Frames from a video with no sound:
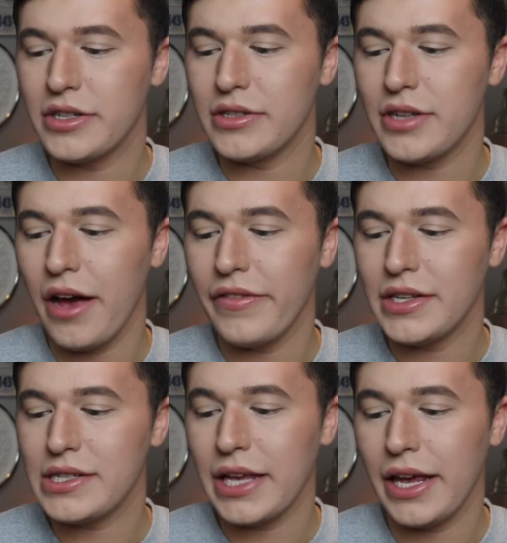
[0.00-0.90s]
and
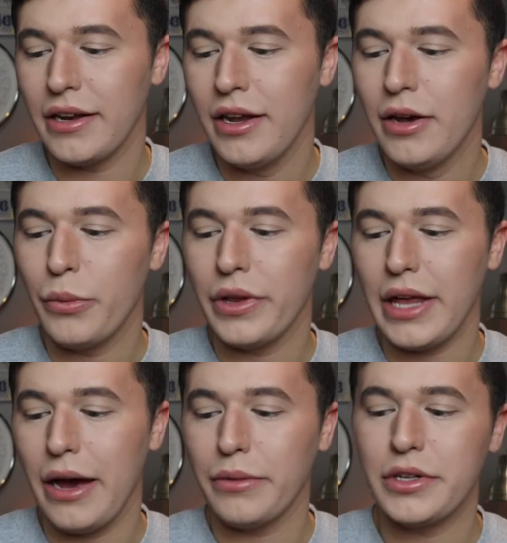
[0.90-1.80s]
soften the skin
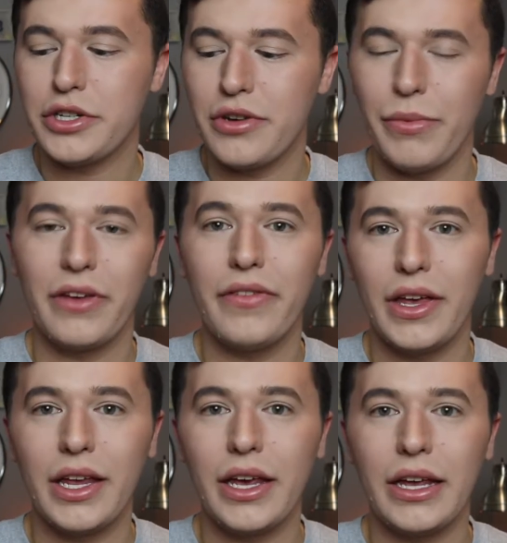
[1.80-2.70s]
without the stripping
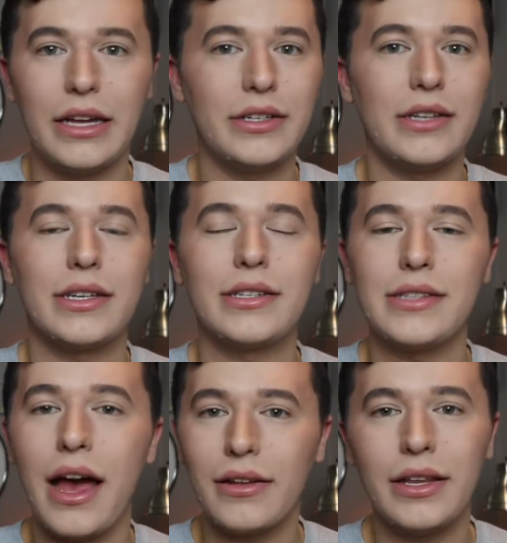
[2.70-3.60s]
feeling. And it does
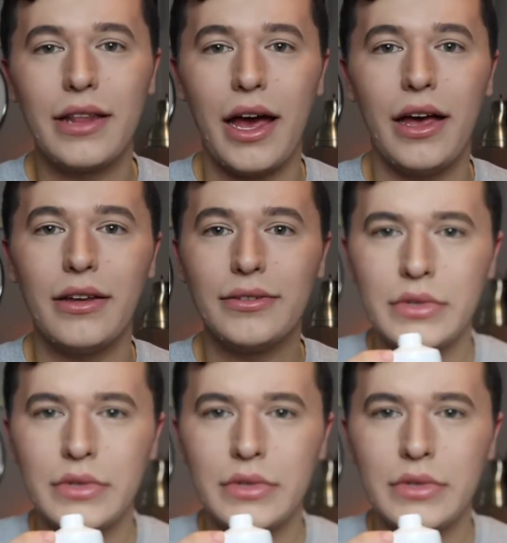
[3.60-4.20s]
exactly that.